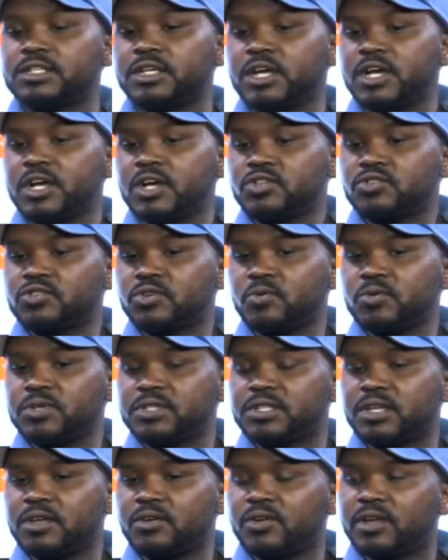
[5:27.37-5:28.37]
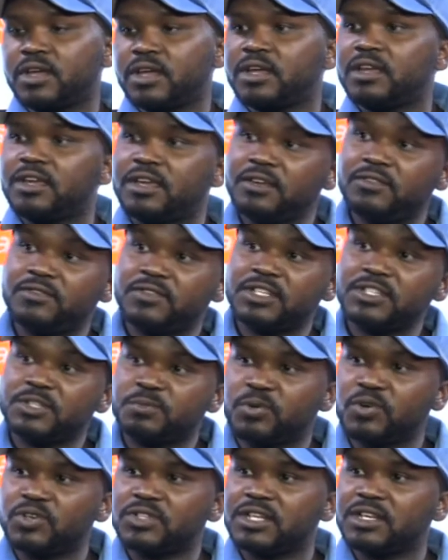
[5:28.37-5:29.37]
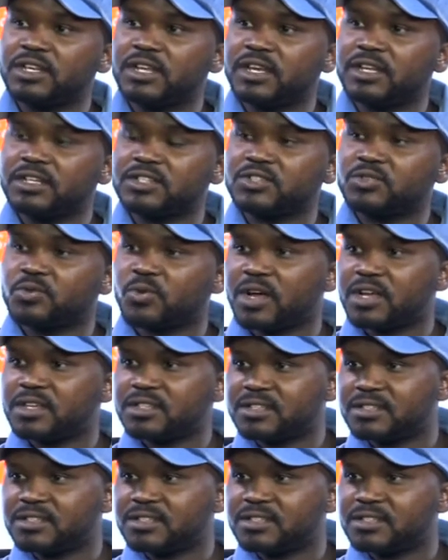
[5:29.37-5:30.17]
So we say, okay, give these boys and girls to us,